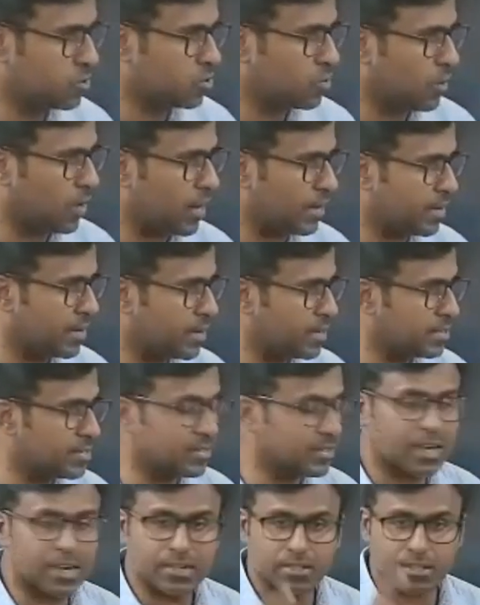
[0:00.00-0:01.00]
to
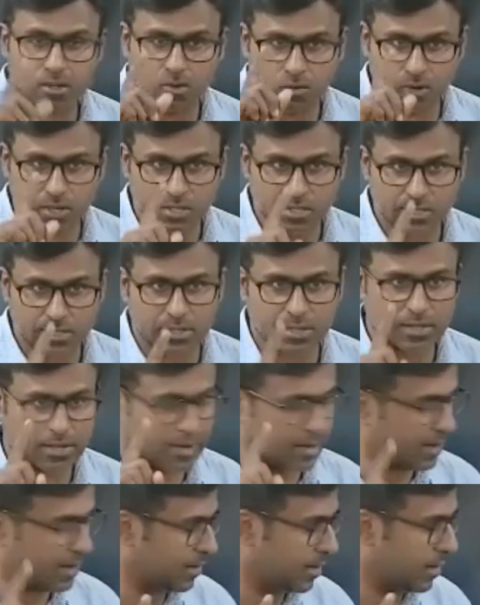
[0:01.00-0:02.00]
understand the question
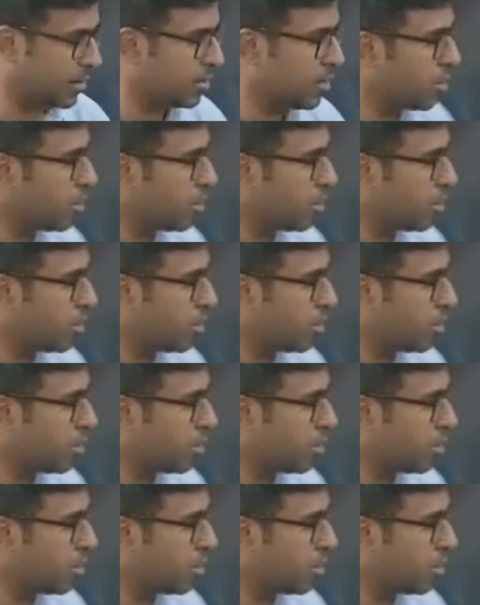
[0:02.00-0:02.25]
correctly.